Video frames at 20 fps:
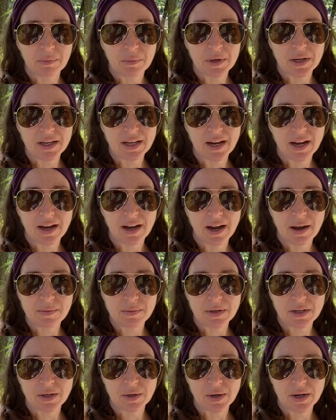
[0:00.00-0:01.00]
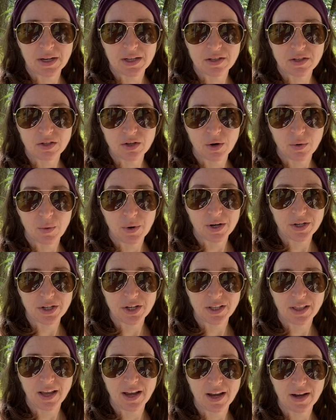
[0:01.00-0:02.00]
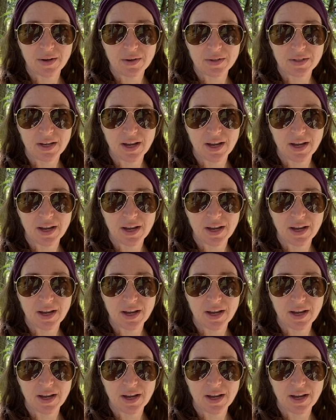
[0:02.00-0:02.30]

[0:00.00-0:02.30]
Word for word: But yeah, I'm gonna go ahead and start washing the house